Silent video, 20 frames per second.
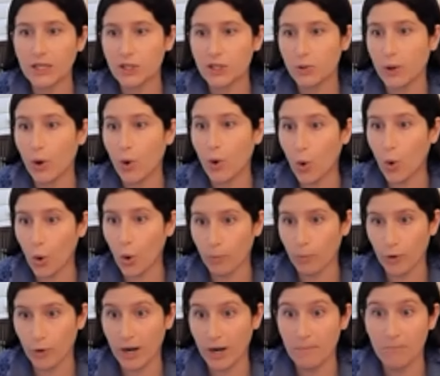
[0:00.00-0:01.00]
to
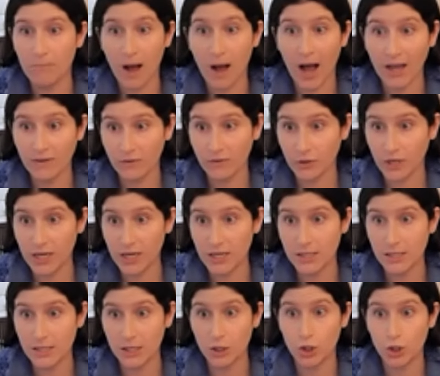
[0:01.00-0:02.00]
incorporate
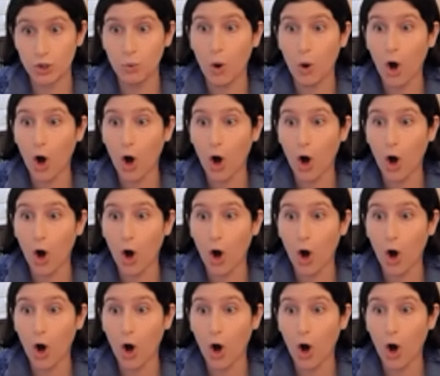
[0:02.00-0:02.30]
mindfulness into